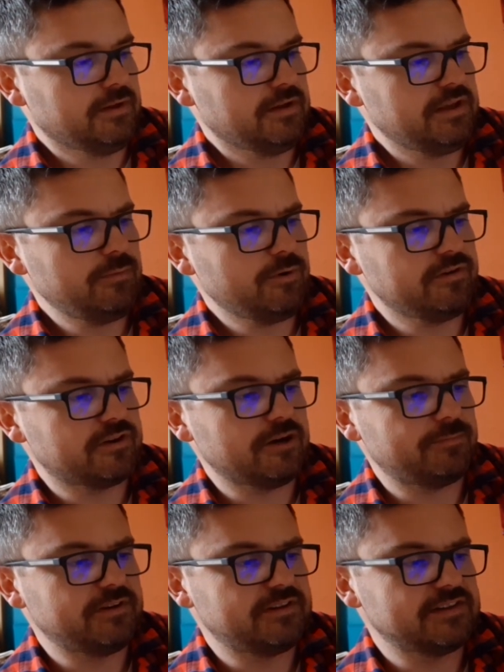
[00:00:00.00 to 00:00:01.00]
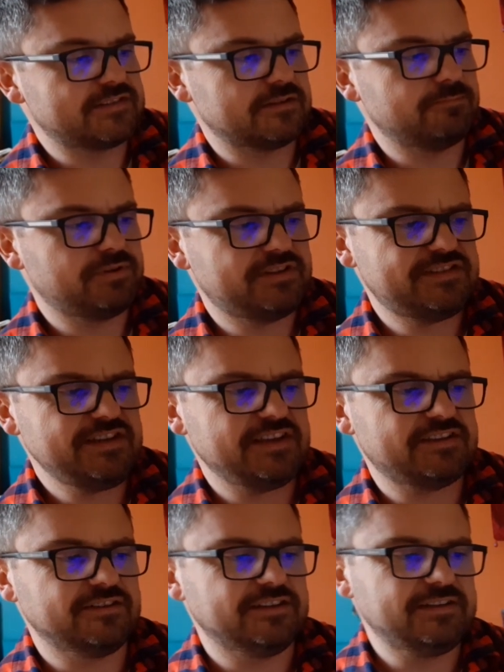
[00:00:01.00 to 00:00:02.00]
He woke up and did some
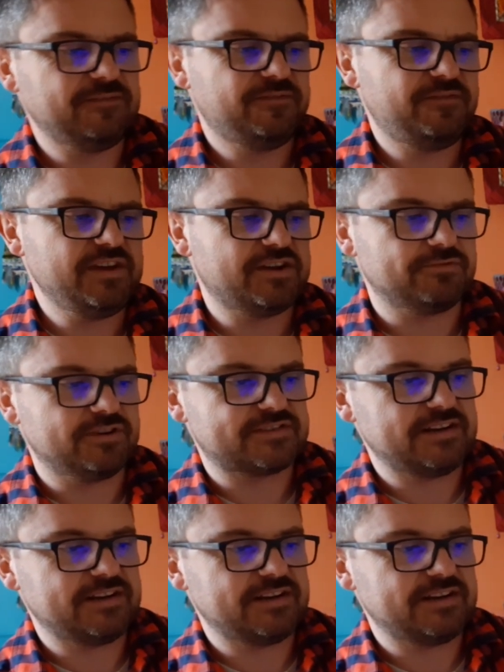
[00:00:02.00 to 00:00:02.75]
particularly vigorous